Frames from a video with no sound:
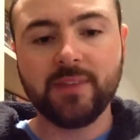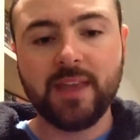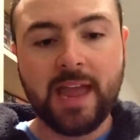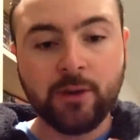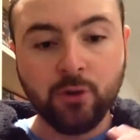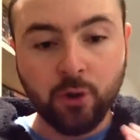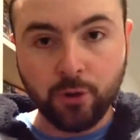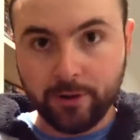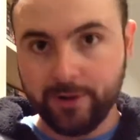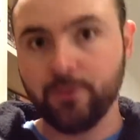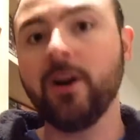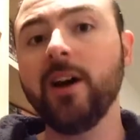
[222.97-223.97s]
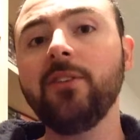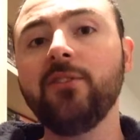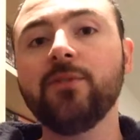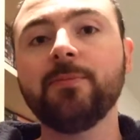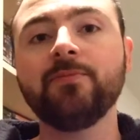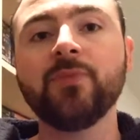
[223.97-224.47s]
Angourie
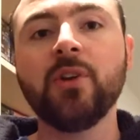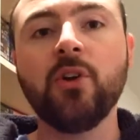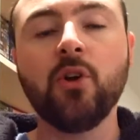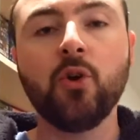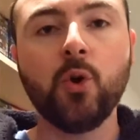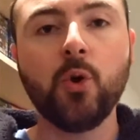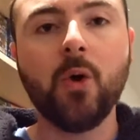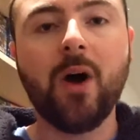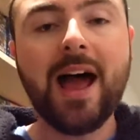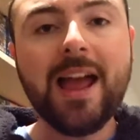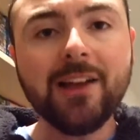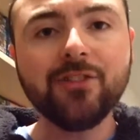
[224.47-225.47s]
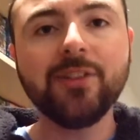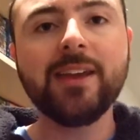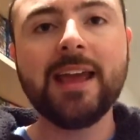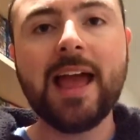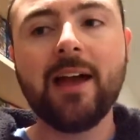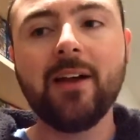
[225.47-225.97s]
Rice, who I
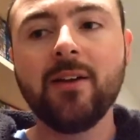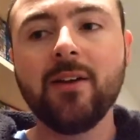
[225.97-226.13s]
actually ha